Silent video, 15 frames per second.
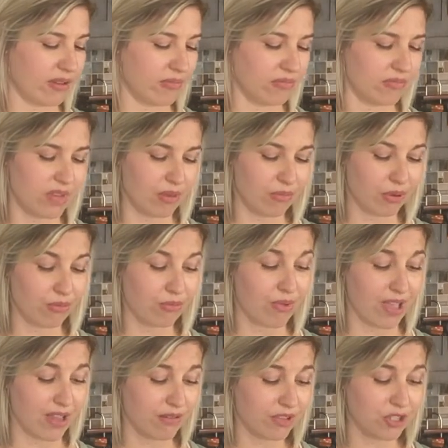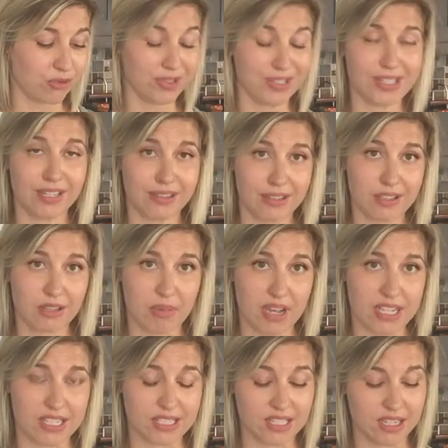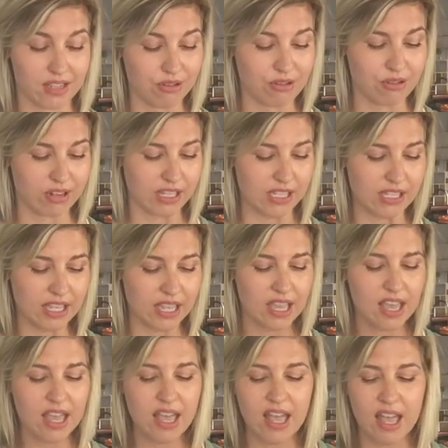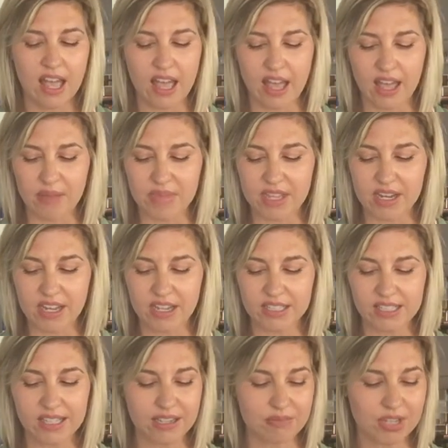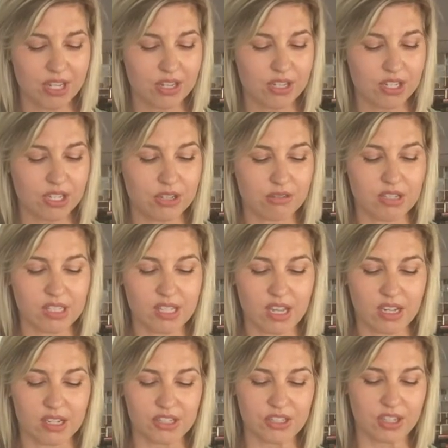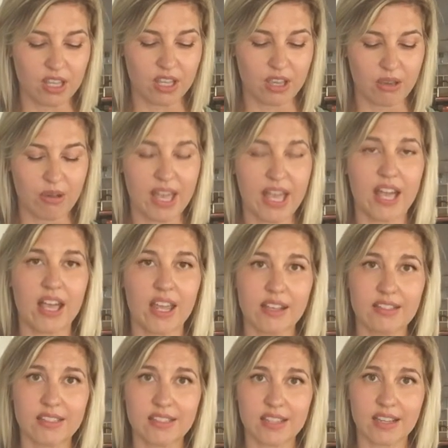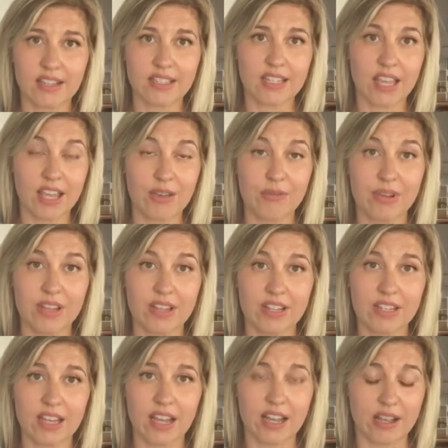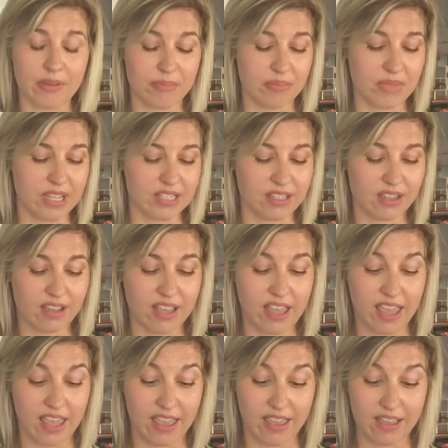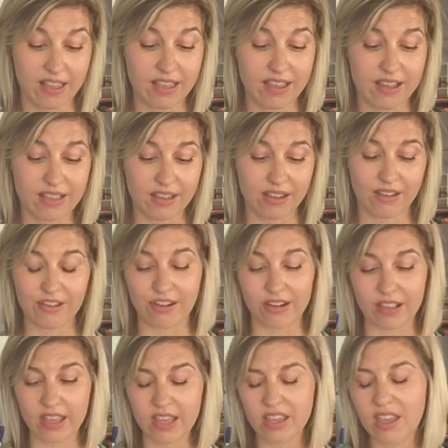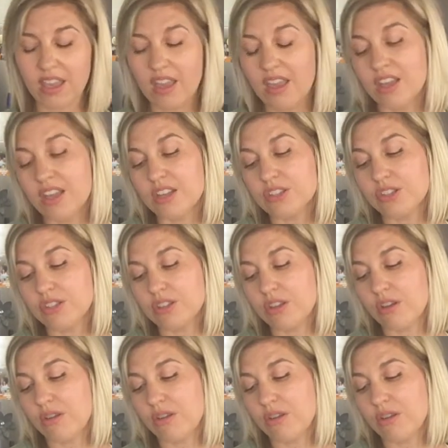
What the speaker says: number 1, which was to cook the pasta accordingly. The next thing I'm going to do is actually go ahead and saute what is the kale and the garlic. So